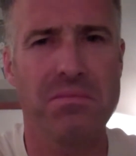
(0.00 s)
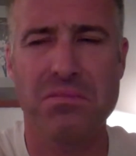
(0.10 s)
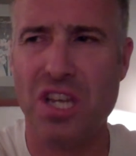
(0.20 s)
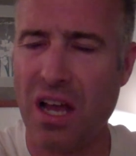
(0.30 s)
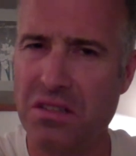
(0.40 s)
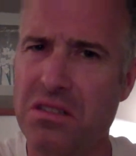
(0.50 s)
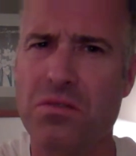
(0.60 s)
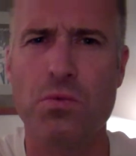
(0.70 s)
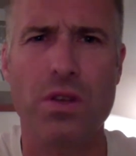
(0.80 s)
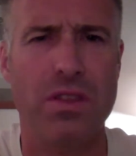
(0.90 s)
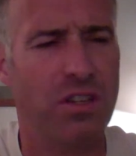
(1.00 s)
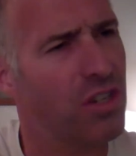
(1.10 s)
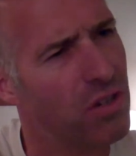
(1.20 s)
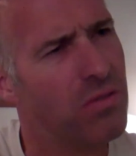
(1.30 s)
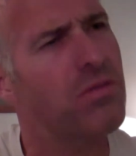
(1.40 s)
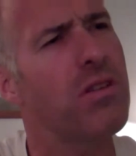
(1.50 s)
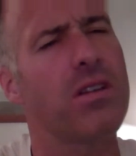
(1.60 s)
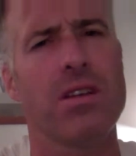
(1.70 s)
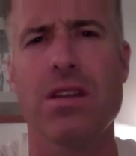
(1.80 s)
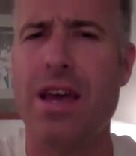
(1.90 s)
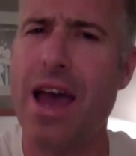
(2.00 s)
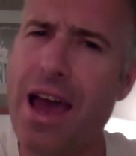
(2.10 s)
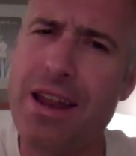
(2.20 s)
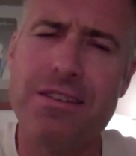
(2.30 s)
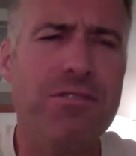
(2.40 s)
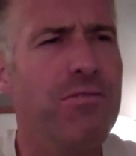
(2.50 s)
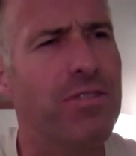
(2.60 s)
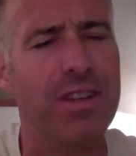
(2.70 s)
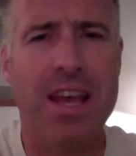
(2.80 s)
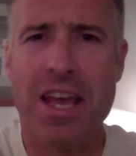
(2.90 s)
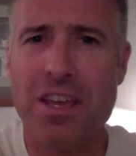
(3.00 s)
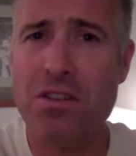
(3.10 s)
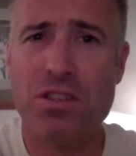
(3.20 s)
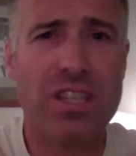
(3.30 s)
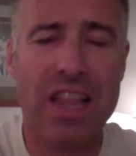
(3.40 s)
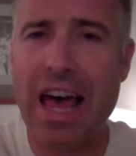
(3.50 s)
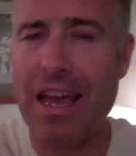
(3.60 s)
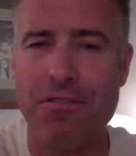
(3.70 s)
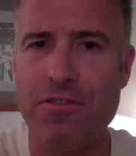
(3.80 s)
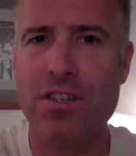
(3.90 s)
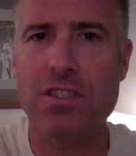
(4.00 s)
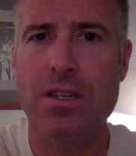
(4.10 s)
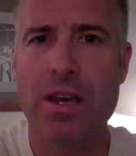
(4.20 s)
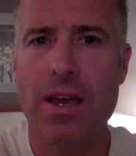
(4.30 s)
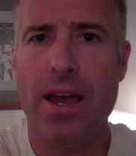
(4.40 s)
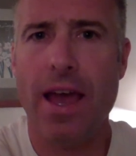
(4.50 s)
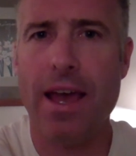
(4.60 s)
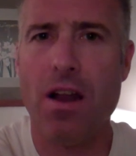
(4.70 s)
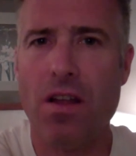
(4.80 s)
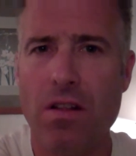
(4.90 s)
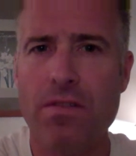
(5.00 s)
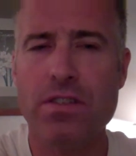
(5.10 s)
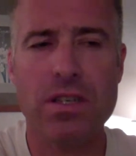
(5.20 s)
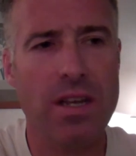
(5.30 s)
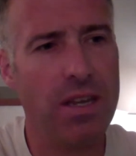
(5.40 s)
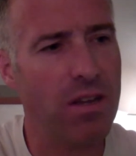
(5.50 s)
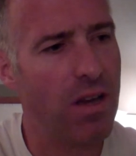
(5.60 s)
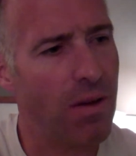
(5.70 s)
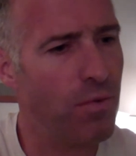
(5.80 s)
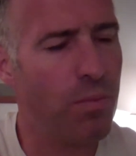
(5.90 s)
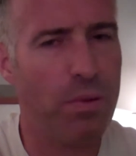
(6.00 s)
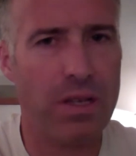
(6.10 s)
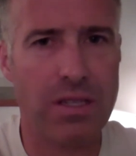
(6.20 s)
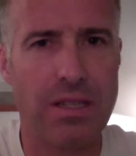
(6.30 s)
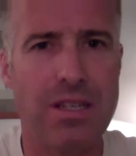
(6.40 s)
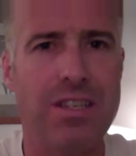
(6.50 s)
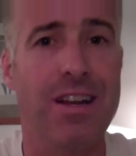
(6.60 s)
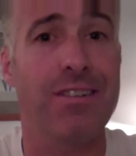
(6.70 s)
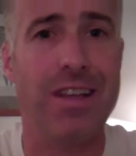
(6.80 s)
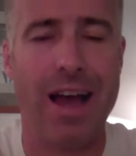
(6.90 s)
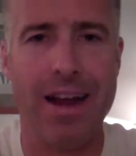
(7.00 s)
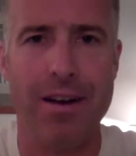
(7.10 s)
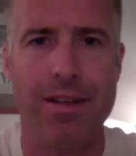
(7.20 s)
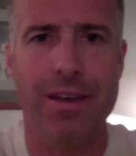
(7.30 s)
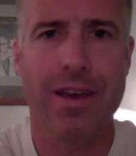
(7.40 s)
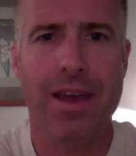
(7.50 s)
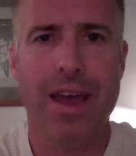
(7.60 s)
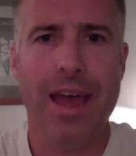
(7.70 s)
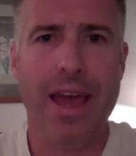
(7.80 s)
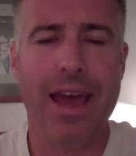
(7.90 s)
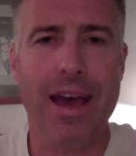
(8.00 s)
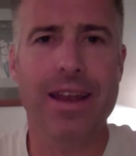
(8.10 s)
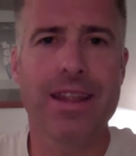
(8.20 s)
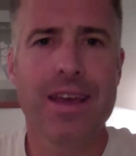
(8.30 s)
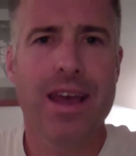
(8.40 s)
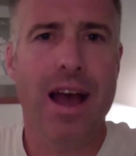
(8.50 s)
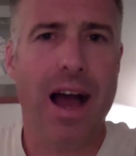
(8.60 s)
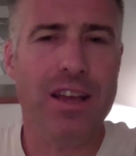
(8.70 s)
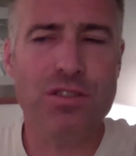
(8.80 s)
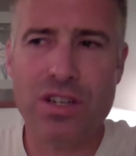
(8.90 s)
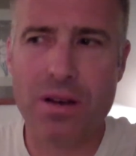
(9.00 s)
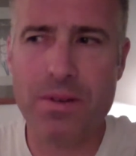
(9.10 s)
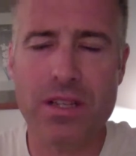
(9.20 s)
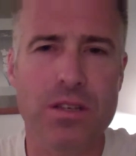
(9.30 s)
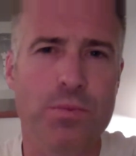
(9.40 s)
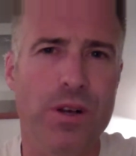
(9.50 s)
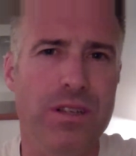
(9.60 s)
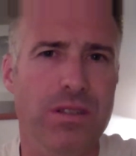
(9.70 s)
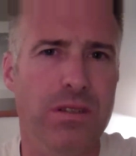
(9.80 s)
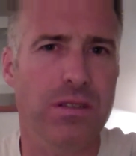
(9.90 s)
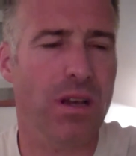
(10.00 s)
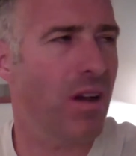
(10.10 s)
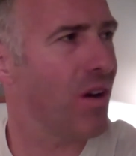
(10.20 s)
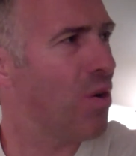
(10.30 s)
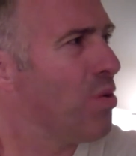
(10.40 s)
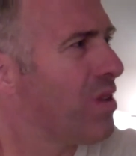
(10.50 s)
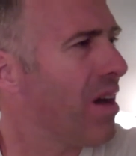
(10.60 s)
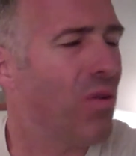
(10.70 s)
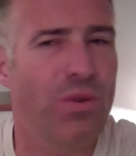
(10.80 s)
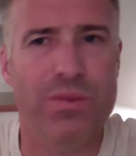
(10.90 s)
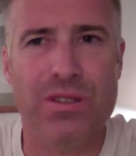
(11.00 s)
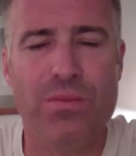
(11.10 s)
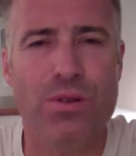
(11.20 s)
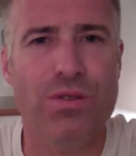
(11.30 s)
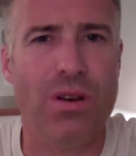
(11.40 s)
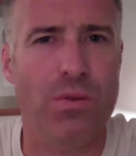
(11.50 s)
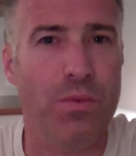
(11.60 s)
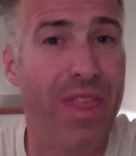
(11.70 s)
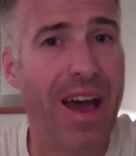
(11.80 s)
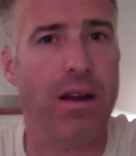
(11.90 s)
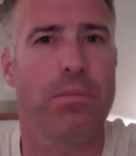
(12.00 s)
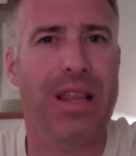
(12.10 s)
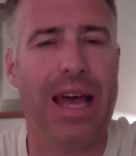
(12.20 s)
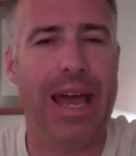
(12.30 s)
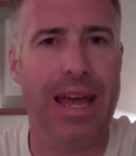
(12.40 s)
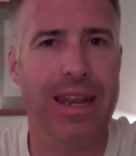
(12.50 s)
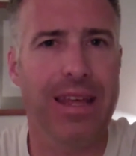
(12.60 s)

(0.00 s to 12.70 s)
challenges with the children and attitudes and just life, and all of a sudden you come to a place like this and you're tired. And I used to come into these places, a hotel room, a simple hotel room, without a plan.